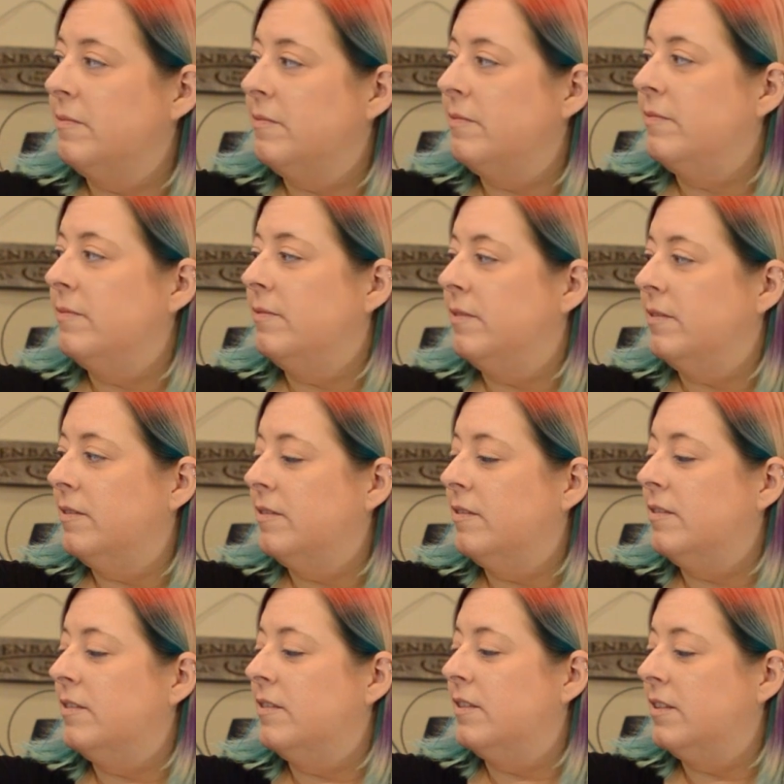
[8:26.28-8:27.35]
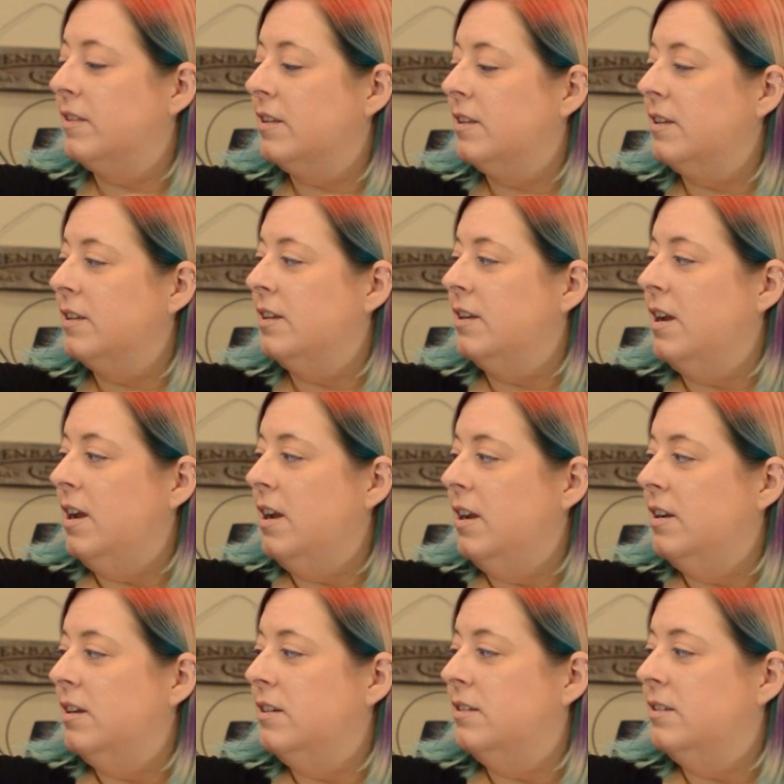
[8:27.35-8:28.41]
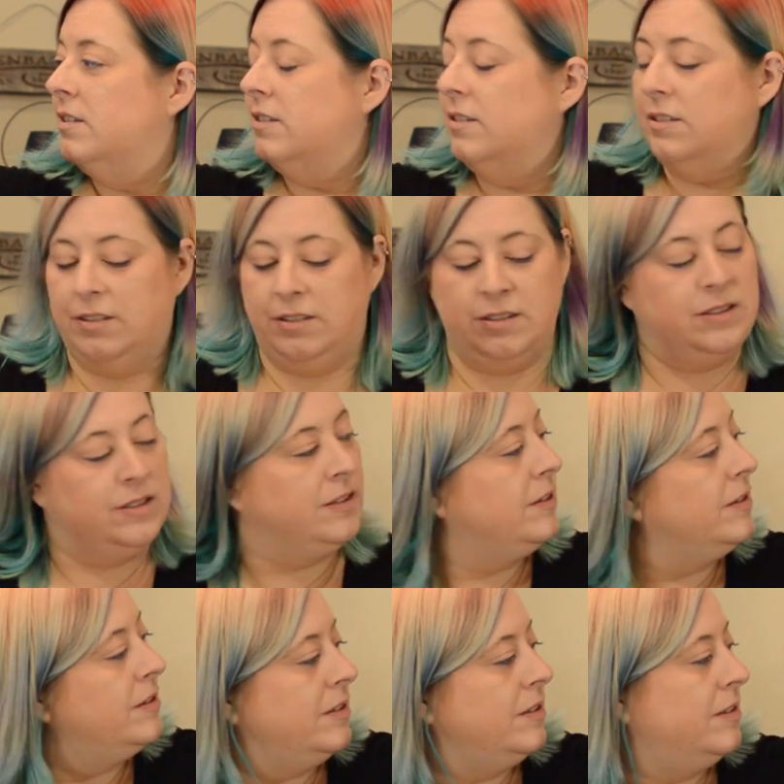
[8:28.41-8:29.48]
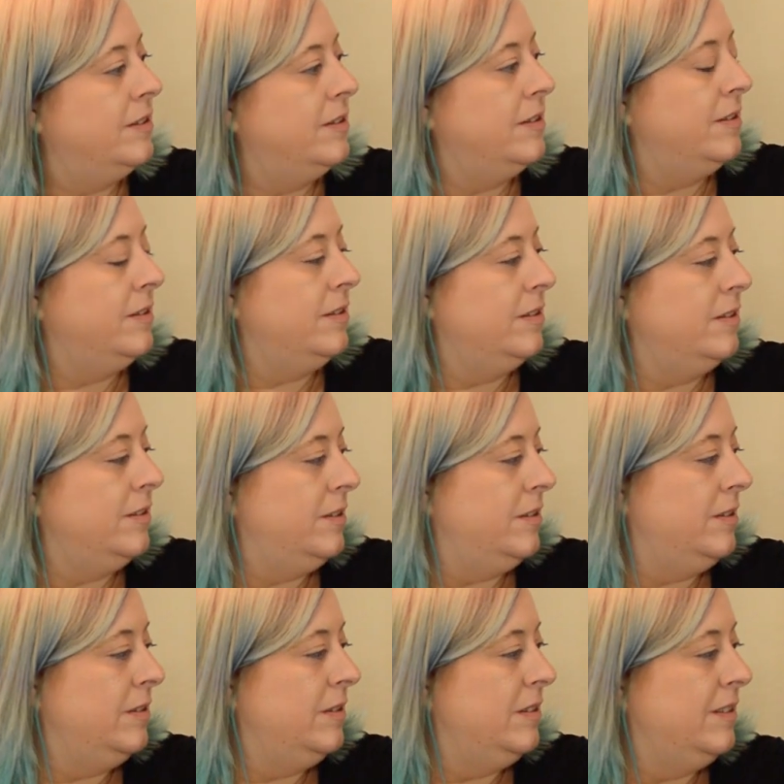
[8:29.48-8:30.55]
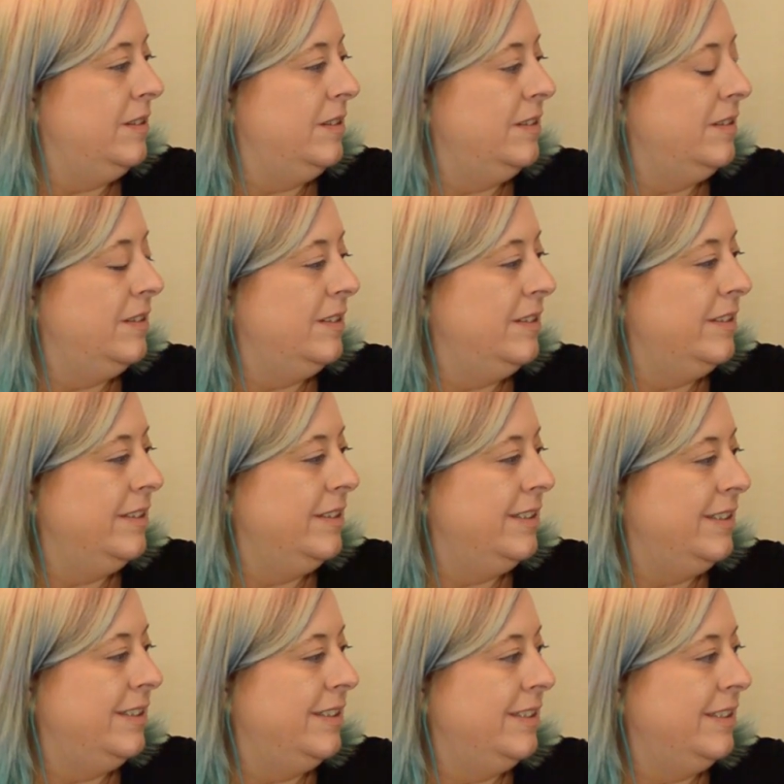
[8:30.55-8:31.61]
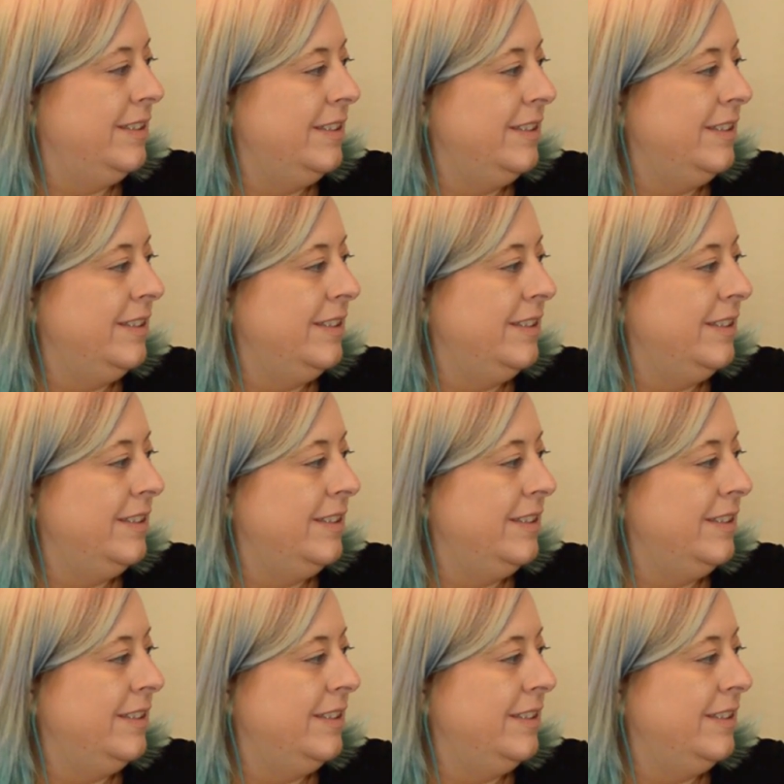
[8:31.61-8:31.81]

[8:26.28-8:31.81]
[no speech]